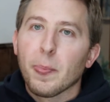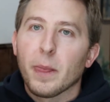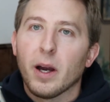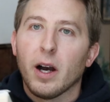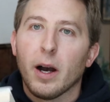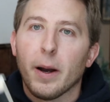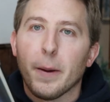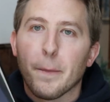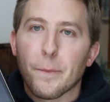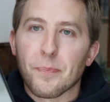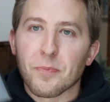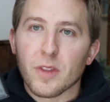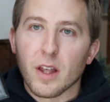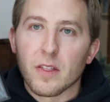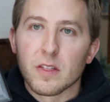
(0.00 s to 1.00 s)
Uh,
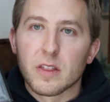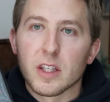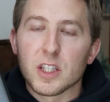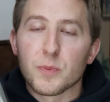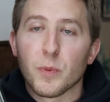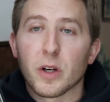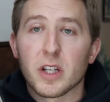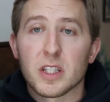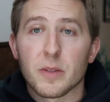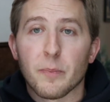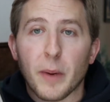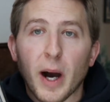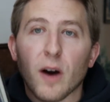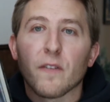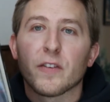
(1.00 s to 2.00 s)
This book is
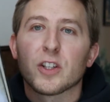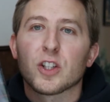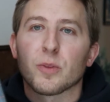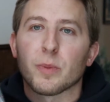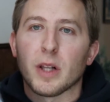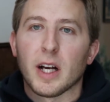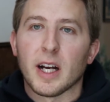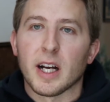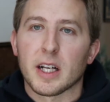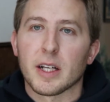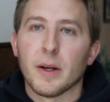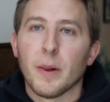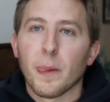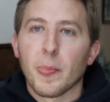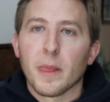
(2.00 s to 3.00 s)
about Fisher Black.